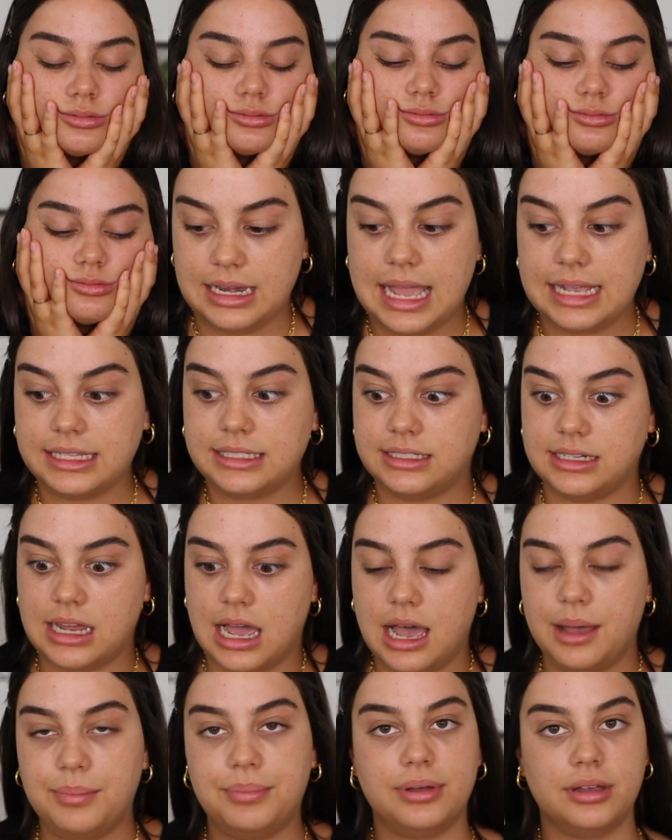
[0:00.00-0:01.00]
Next
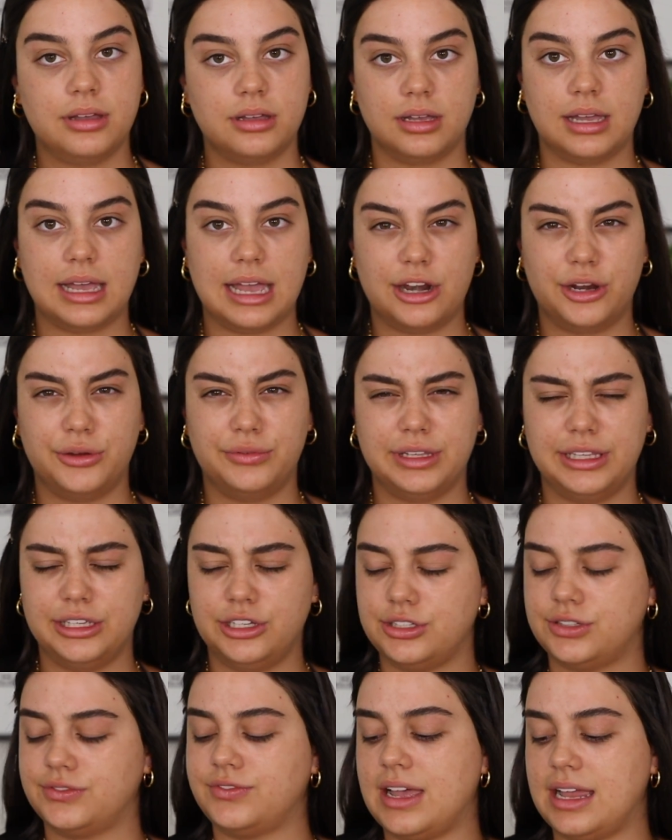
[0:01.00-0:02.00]
up, I don't really
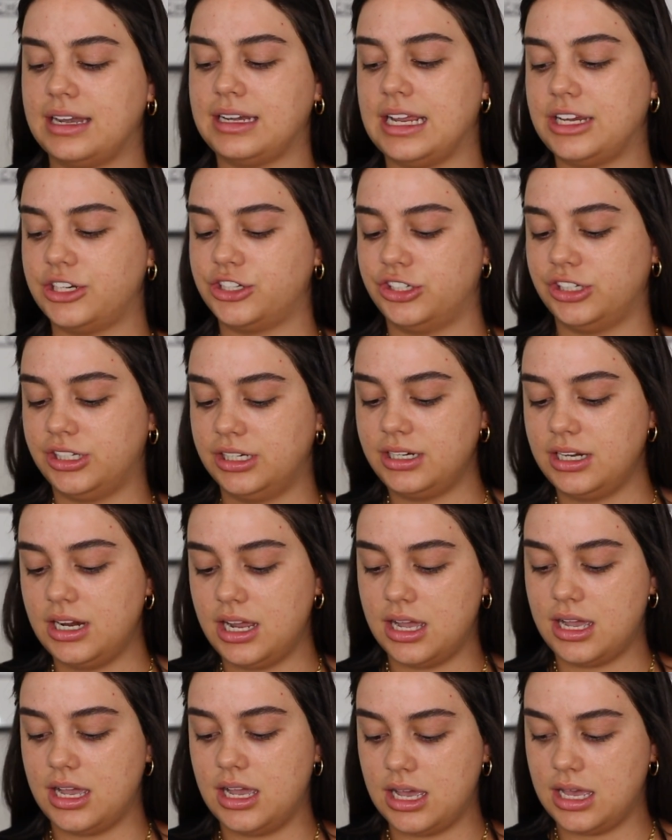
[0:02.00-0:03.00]
use foundation.
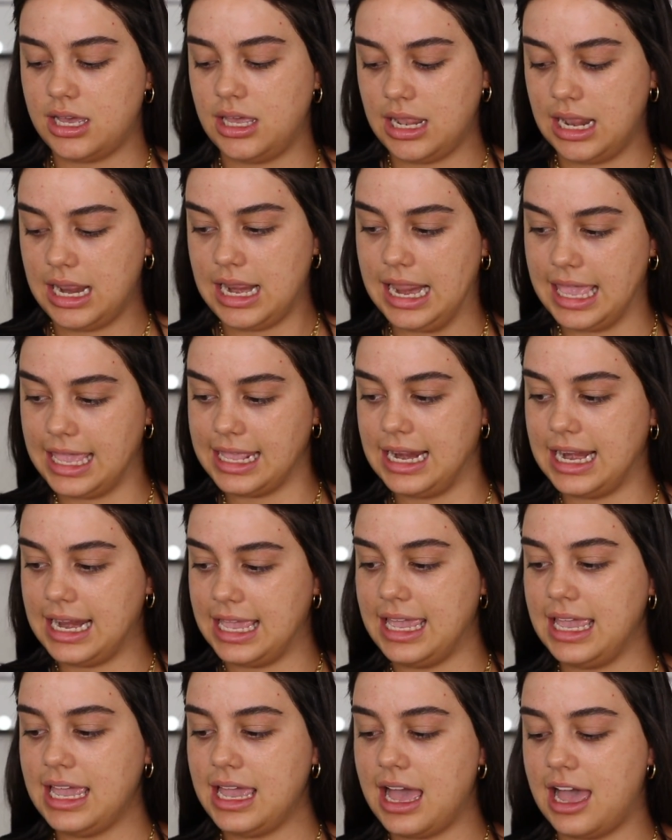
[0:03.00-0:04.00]

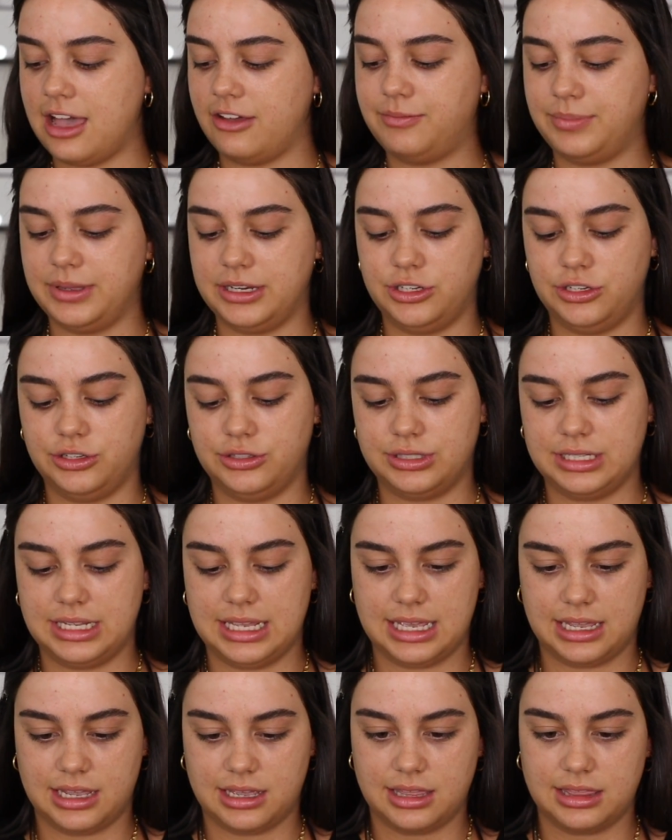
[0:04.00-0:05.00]
Lately, I've been
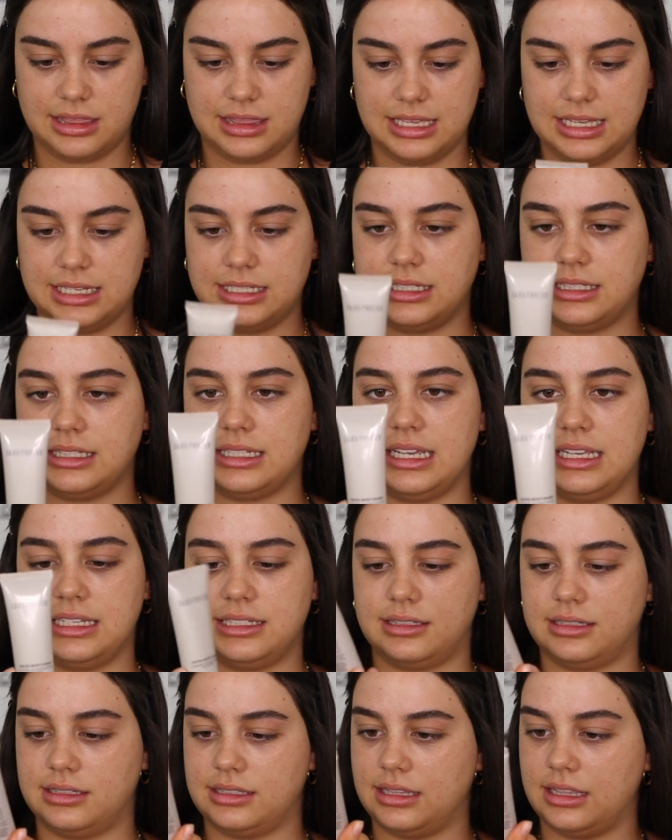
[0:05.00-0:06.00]
using, this
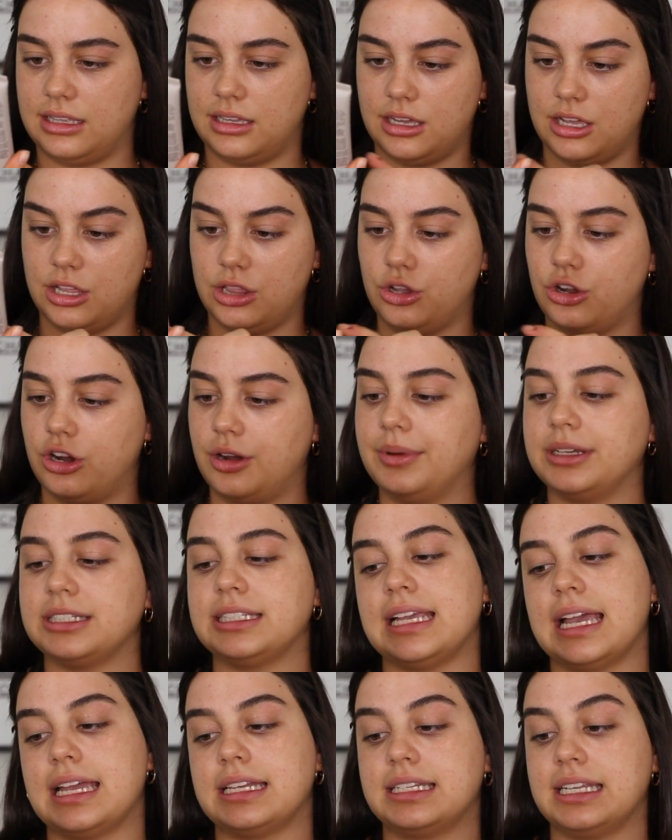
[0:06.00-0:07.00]
is the Laura
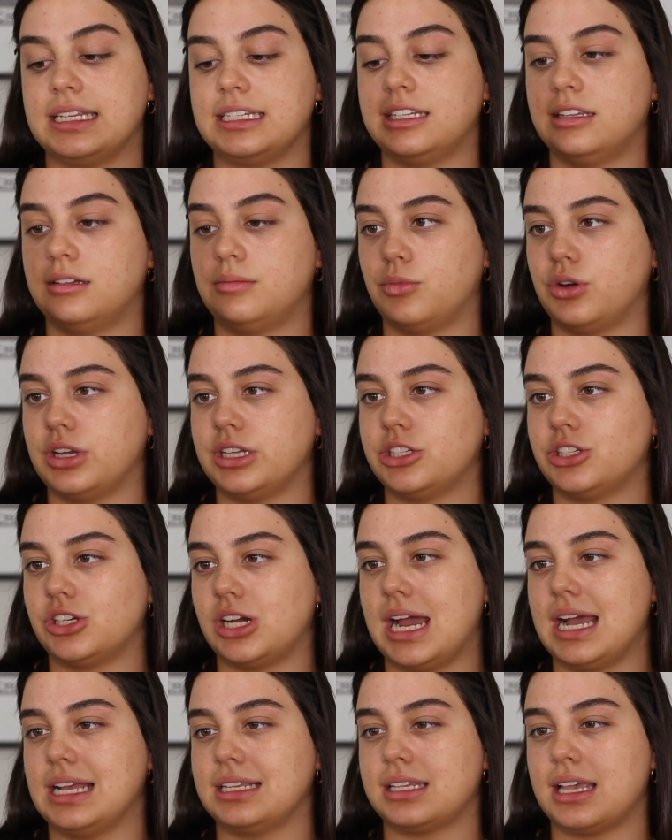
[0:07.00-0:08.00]
Mercier Tinted
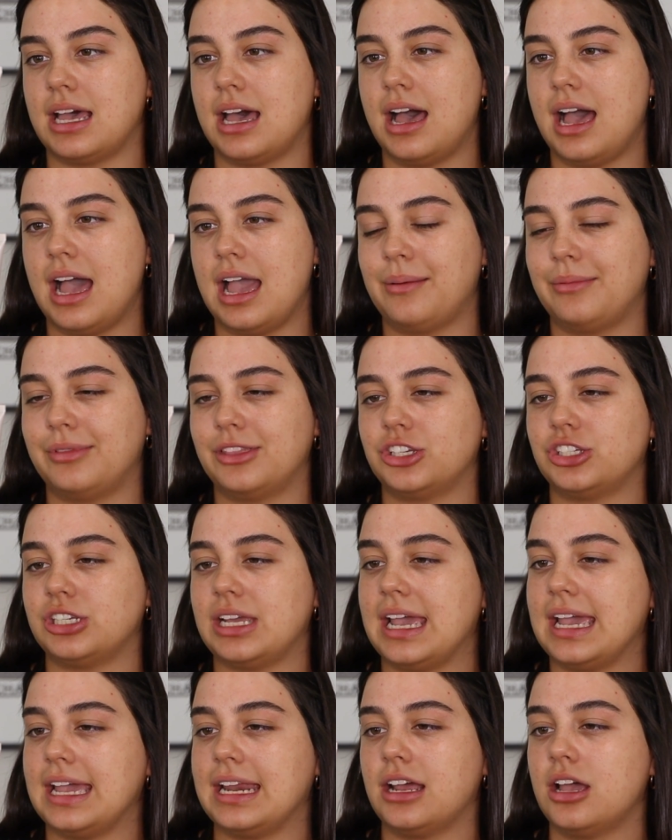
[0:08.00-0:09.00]
Moisturiser. I'm in the
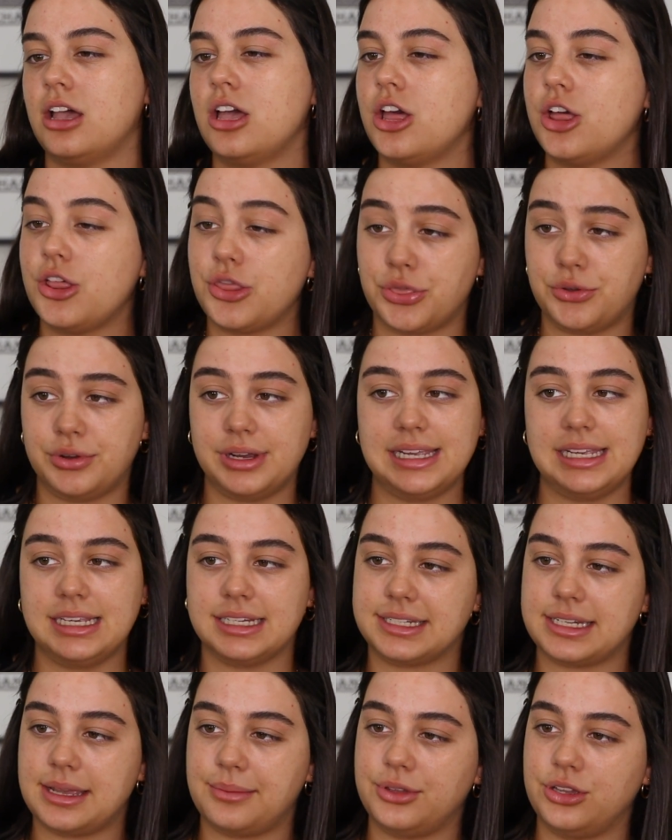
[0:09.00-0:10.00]
shade
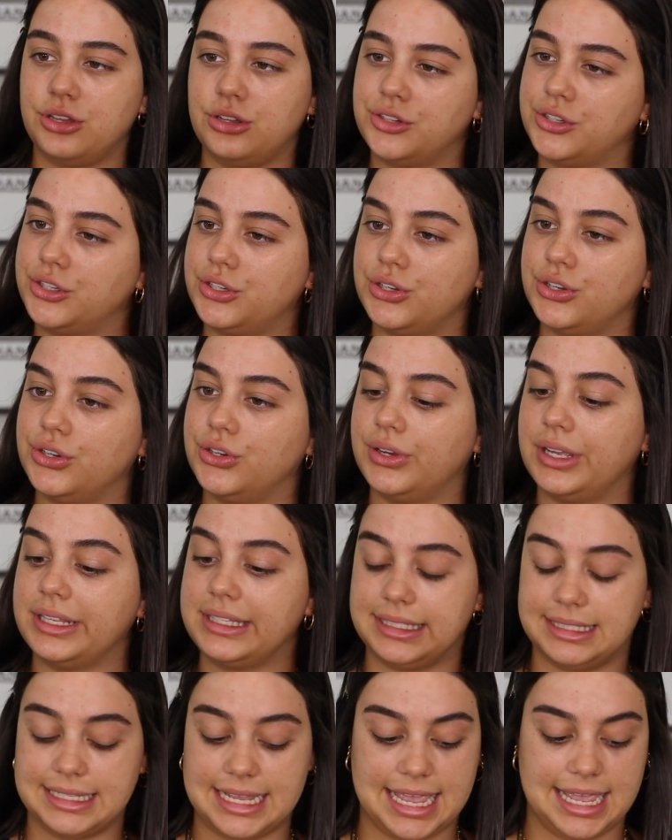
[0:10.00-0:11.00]
3W2
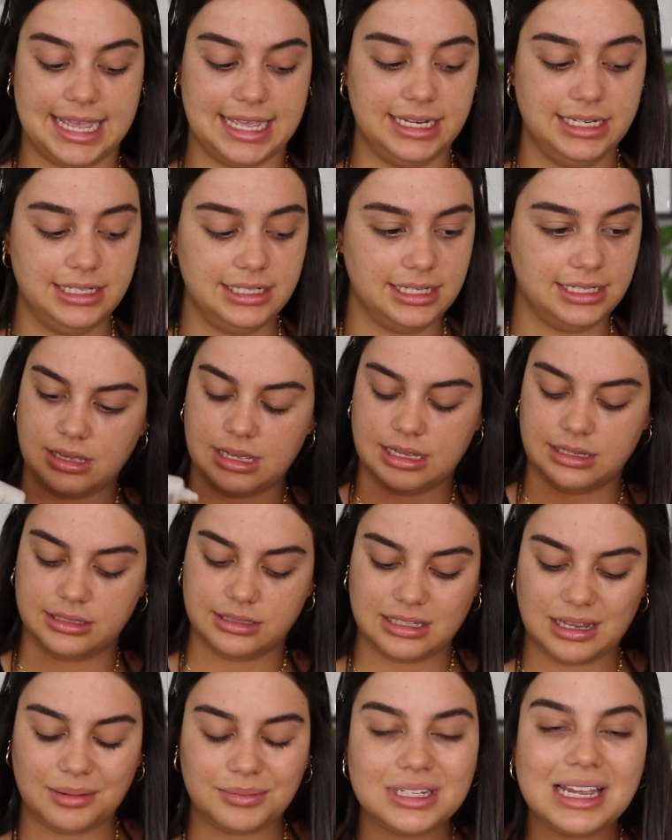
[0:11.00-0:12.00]
Sand. And
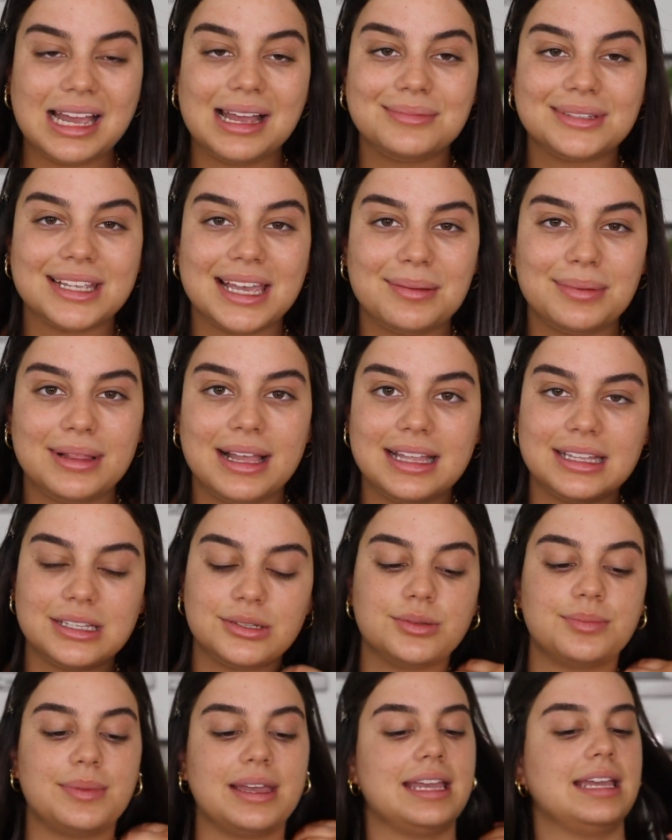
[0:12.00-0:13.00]
sometimes I apply this
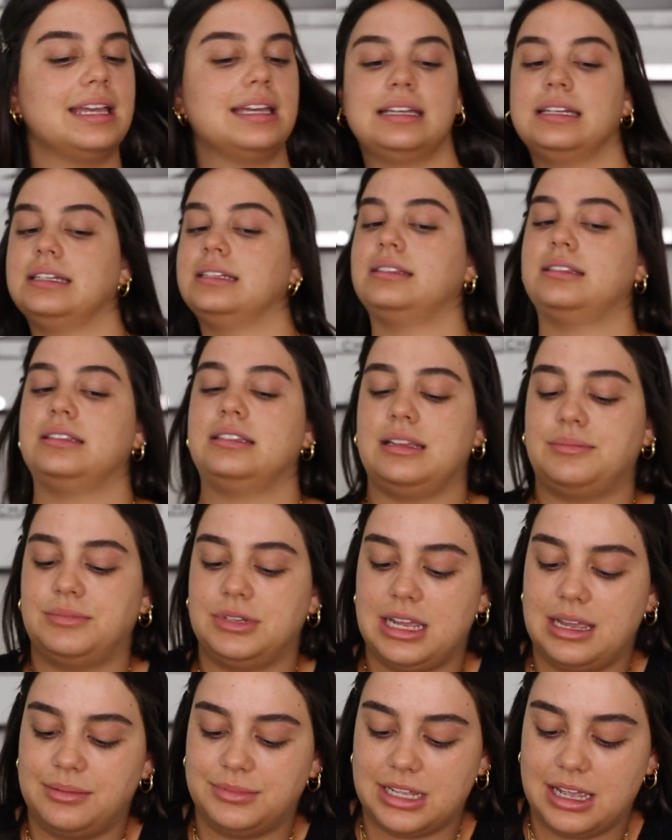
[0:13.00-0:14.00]
with my hands,
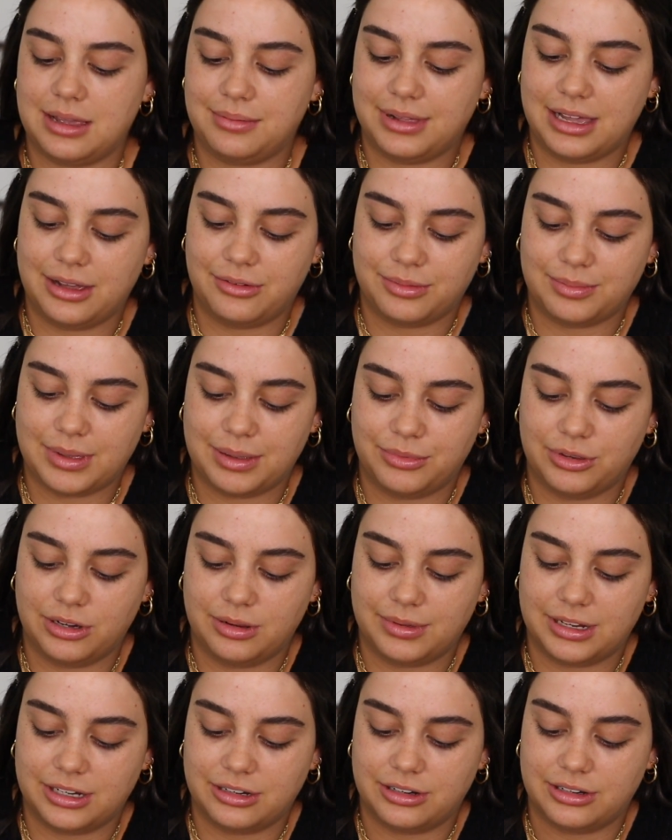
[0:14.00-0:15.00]
sometimes I apply it with my beauty
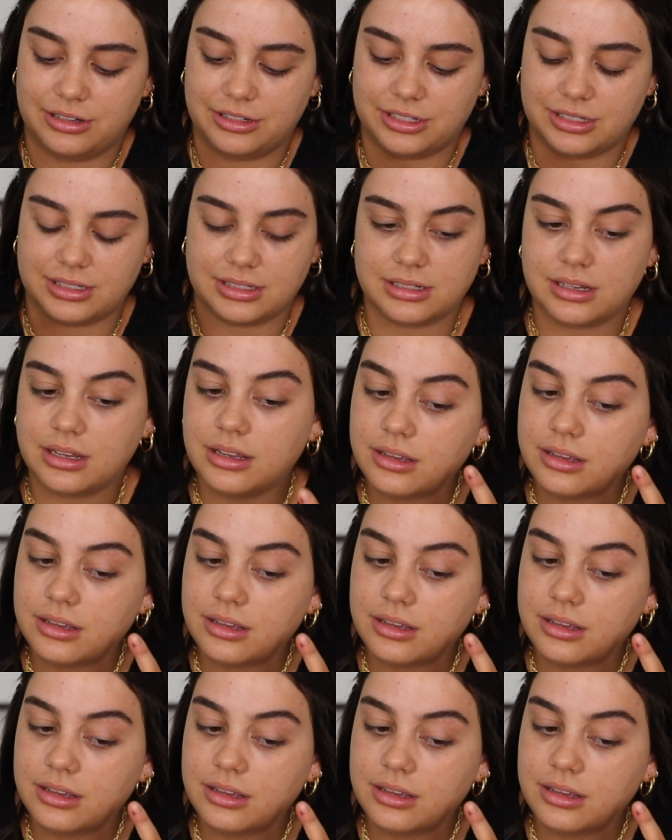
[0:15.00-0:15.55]
blender. It just